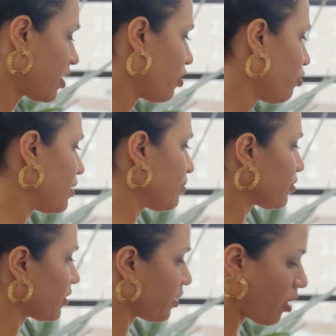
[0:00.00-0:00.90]
I know people
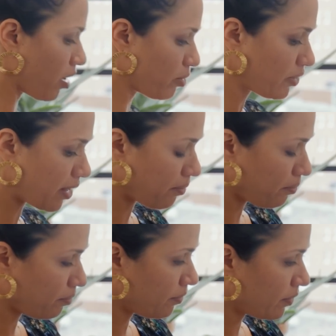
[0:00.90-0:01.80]
really want with
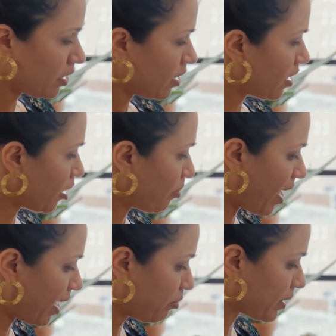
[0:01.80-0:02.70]
a
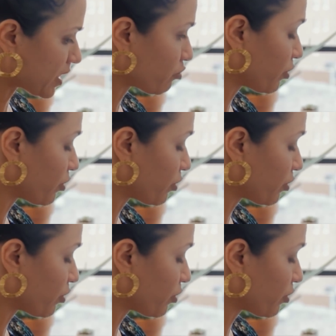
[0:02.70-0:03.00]
pie, but it's